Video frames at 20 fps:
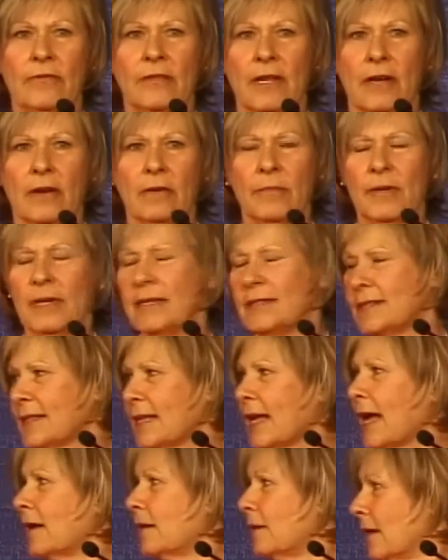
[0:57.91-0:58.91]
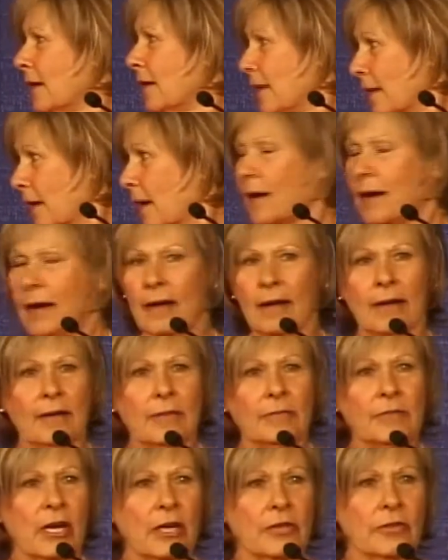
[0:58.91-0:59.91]
therapies that
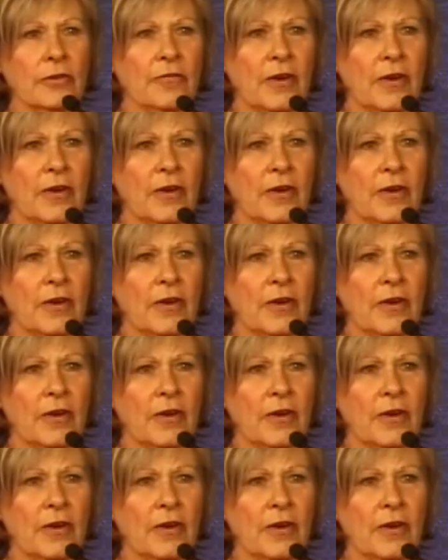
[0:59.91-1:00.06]
Dr.